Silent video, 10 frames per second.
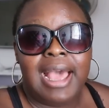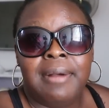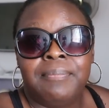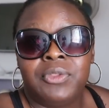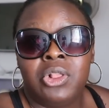
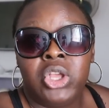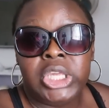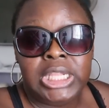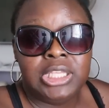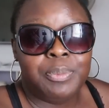um,
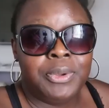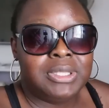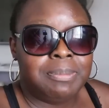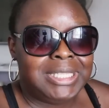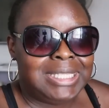luckily I
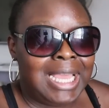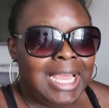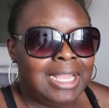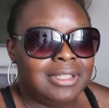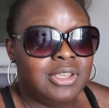spoke to my
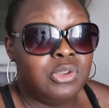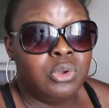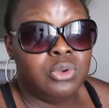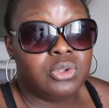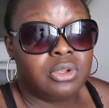dad he
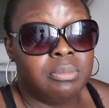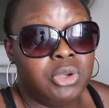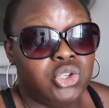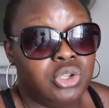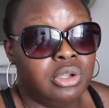knows the
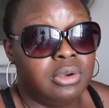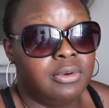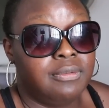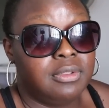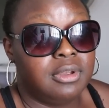commissioner
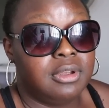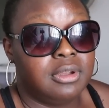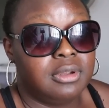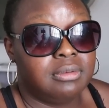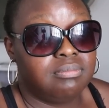of
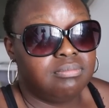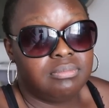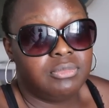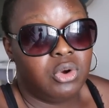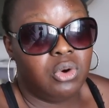the
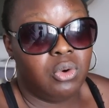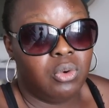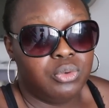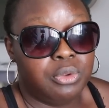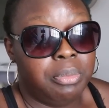
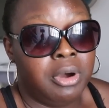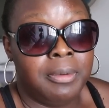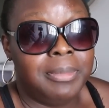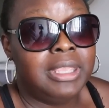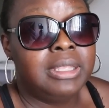whole
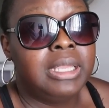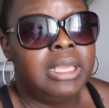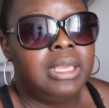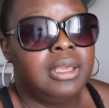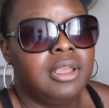department
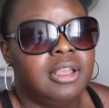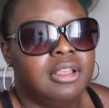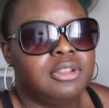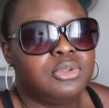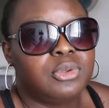
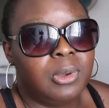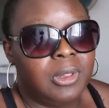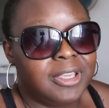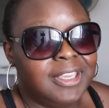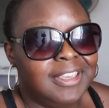so
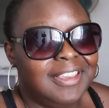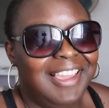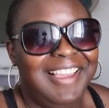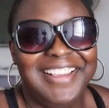lucky